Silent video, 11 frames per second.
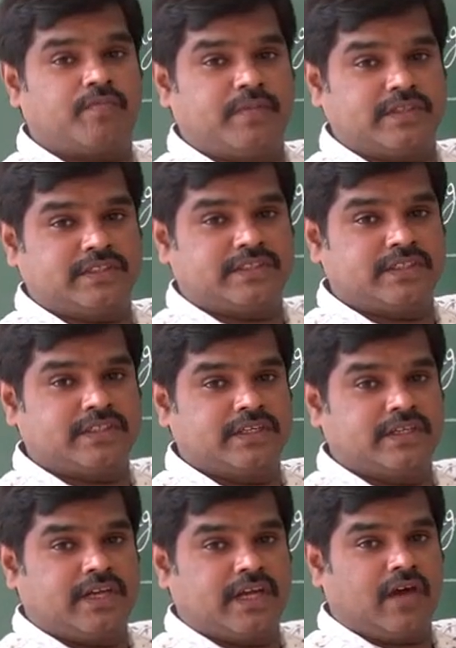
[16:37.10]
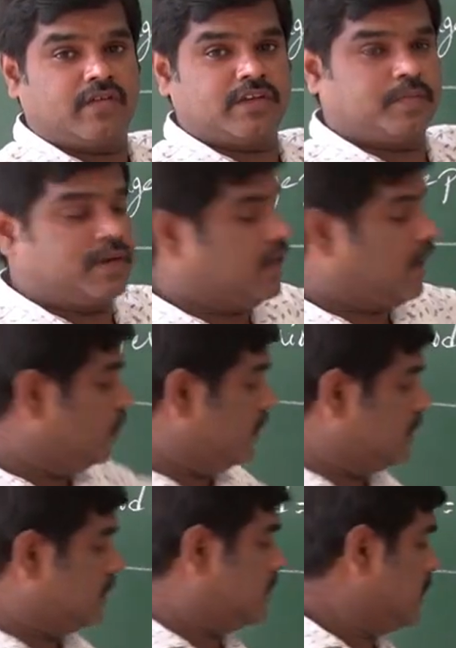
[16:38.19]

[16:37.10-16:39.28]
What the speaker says: months. Average period, how it is?